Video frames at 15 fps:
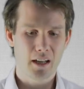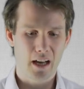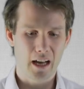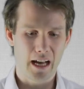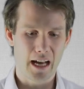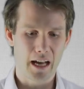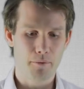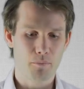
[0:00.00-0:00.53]

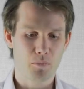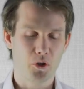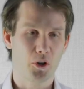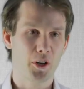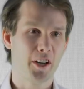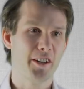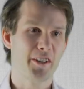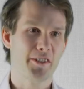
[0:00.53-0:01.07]

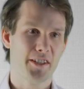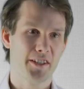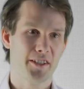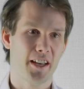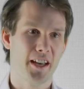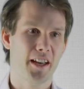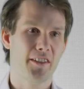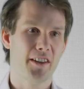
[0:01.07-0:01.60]
Not only is
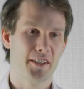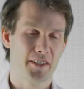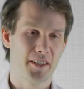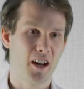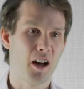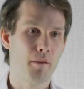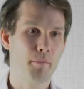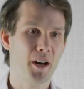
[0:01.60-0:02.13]
there's a
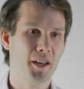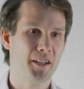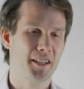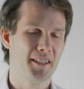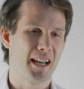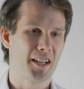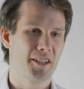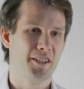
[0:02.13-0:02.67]
time burden
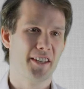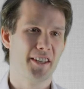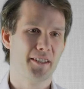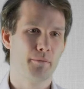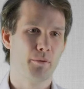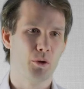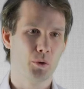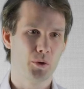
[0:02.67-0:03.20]
attached to this,
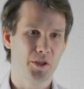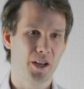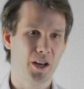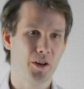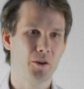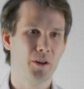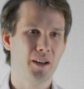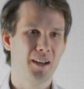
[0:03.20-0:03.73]
but also